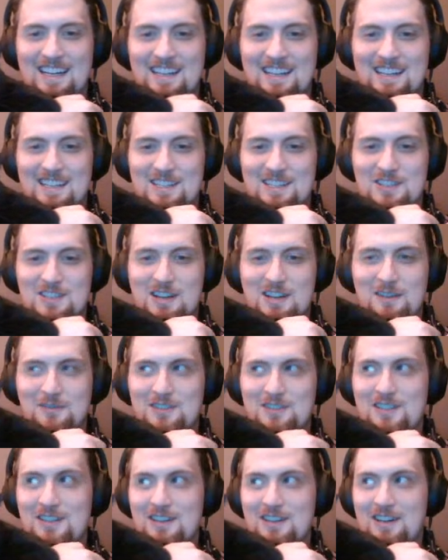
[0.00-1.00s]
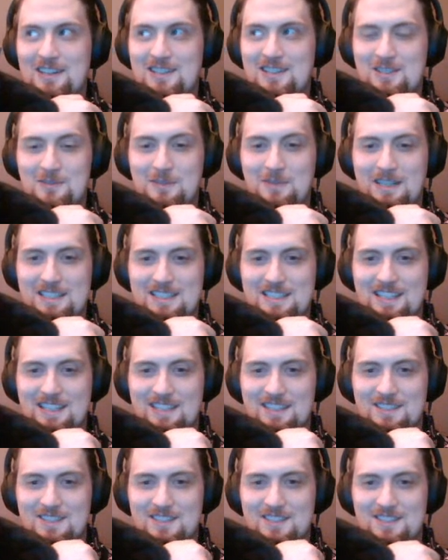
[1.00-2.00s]
It is often not to my
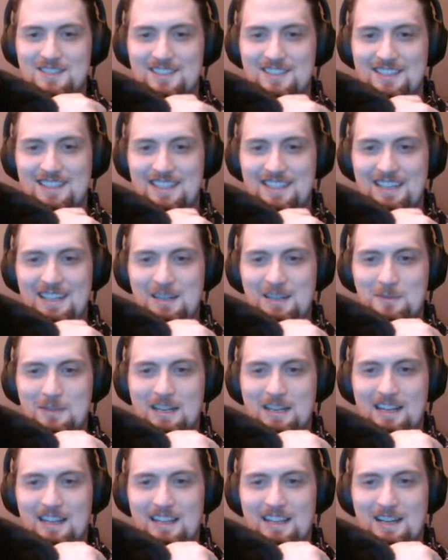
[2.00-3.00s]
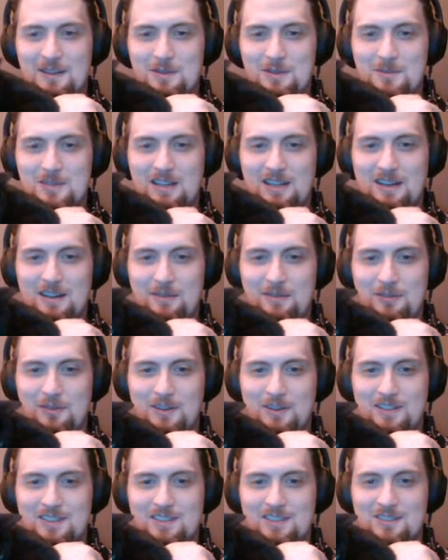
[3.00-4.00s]
taste, but I allow them to offer
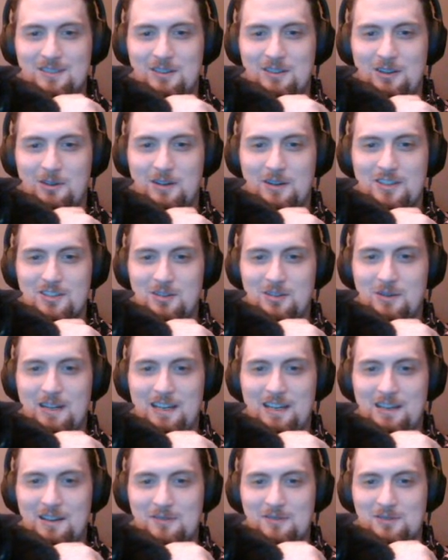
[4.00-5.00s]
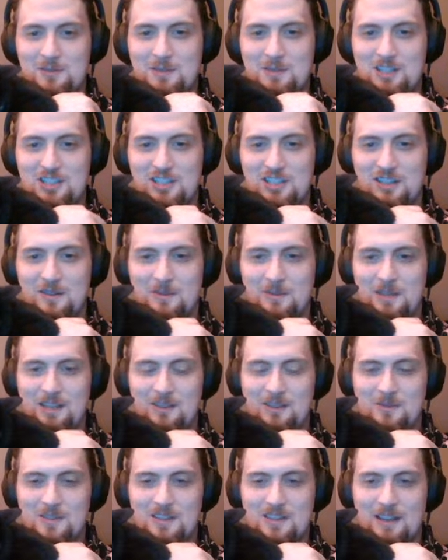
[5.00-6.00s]
it. Oh, also I have to make sure my
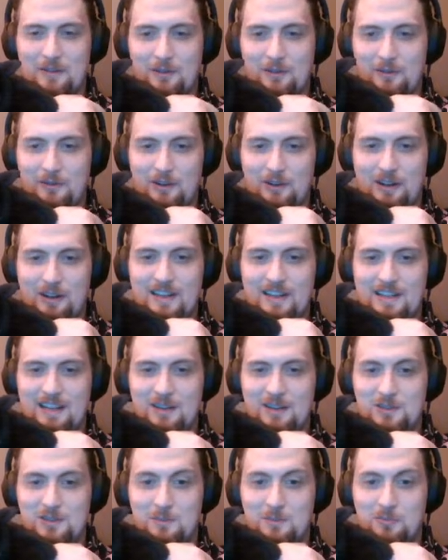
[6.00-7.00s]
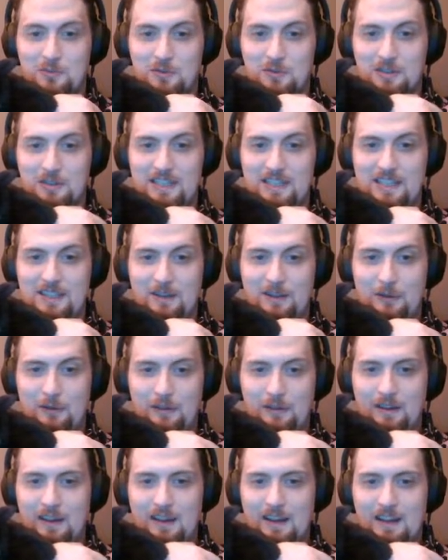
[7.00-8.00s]
humans haven't forgotten how to breathe,
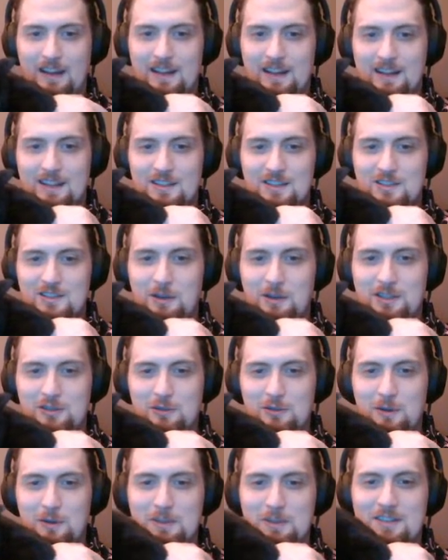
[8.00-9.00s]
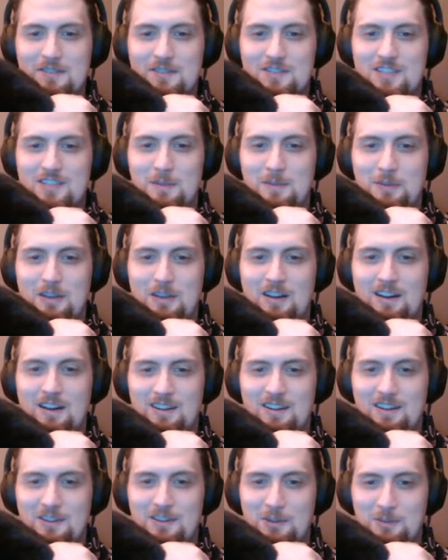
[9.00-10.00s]
so I do a bit of
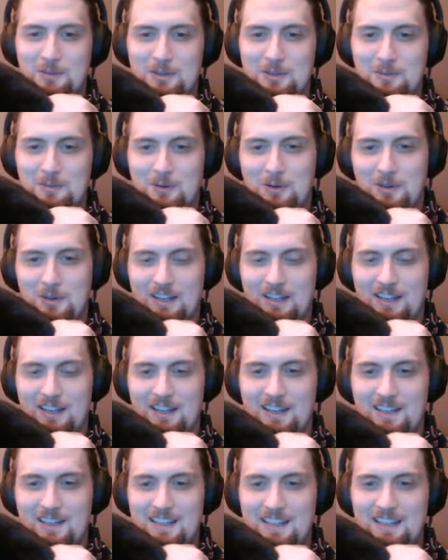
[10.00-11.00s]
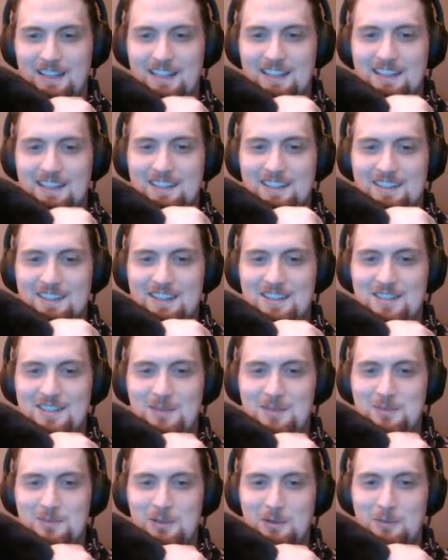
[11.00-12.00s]
CPR on them in the morning. They
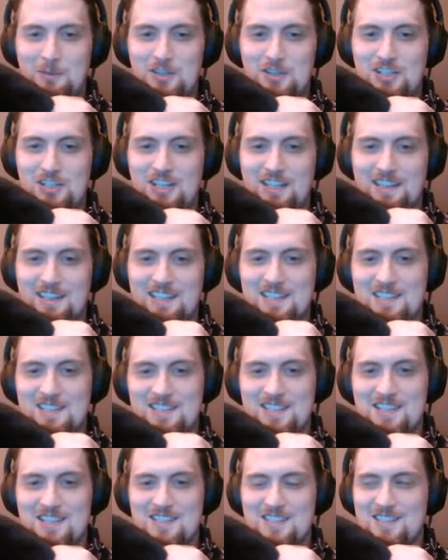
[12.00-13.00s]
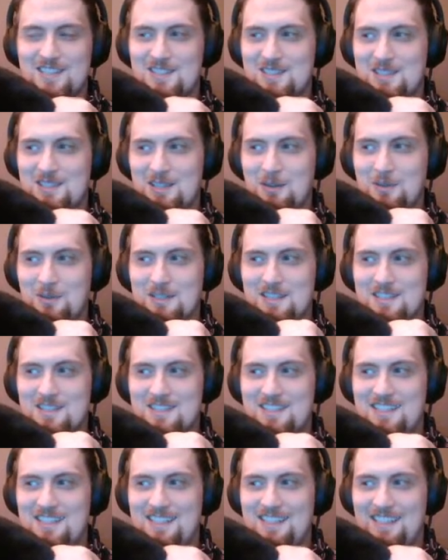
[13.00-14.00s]
seem to appreciate the assistance, though it is
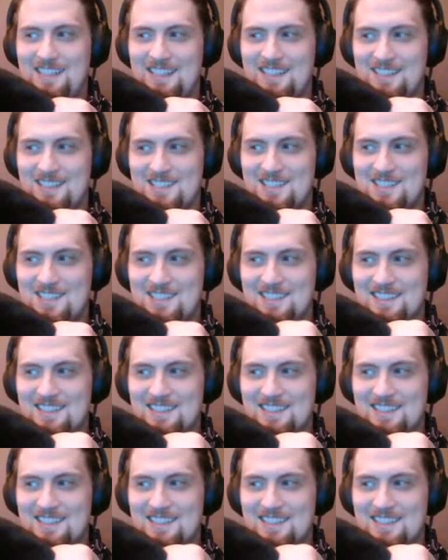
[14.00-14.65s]
tedious.